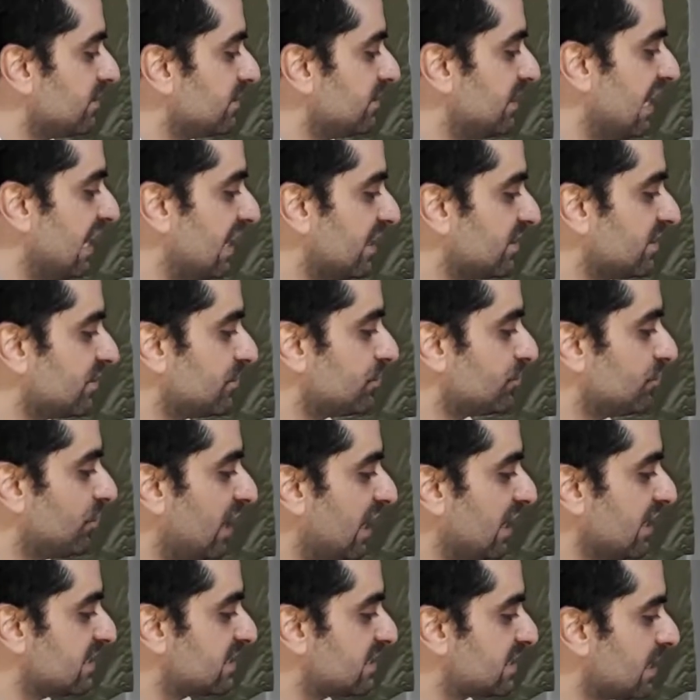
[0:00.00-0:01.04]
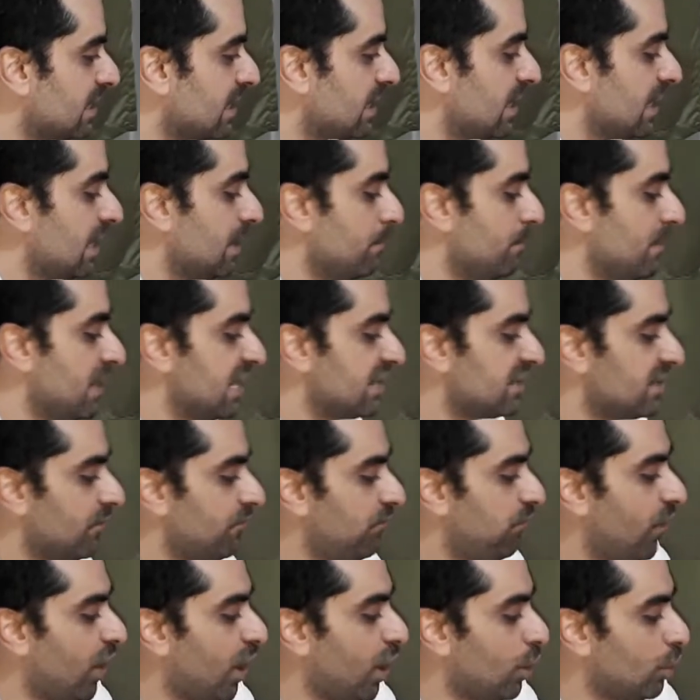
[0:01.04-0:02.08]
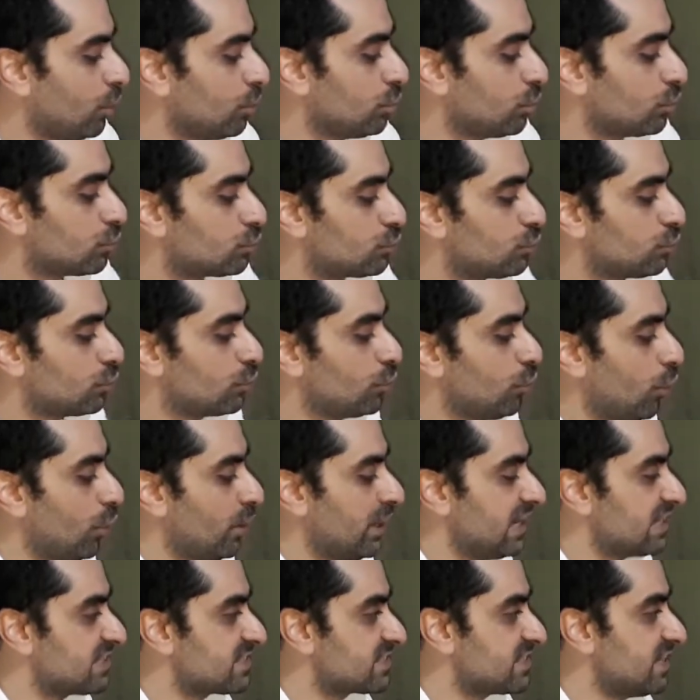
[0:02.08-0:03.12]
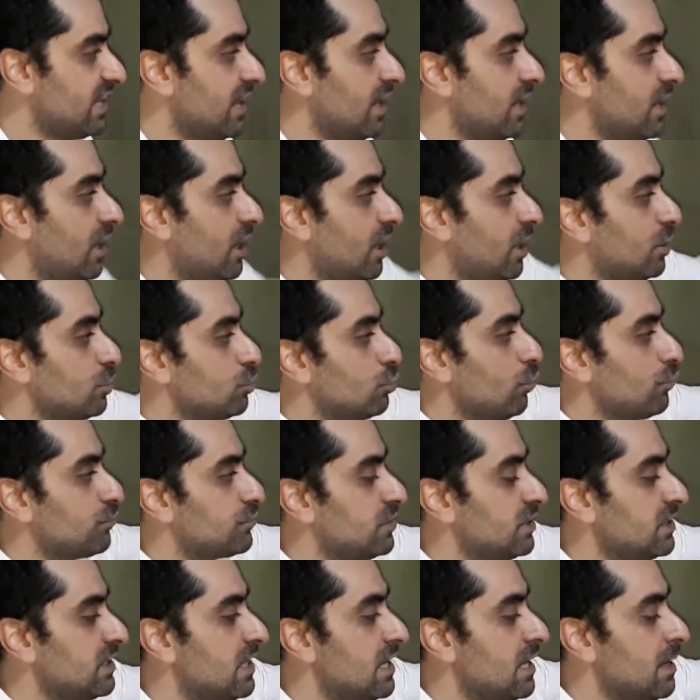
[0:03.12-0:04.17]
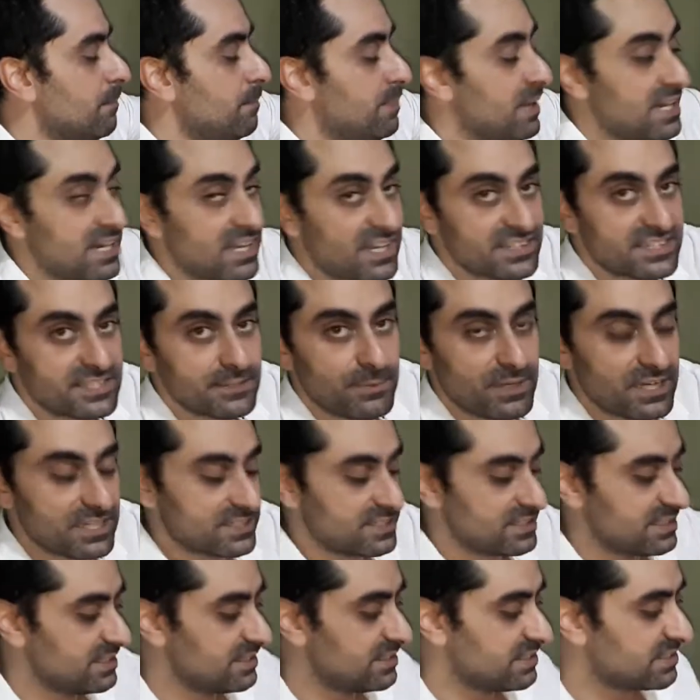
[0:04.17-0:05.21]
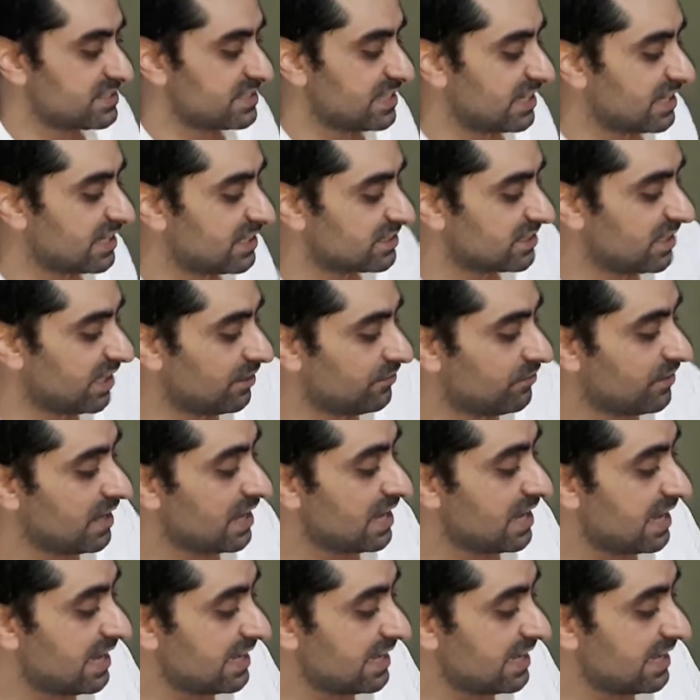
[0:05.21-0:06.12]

Declan Rice, made a foul to Goretzka out of the penalty box in the second half.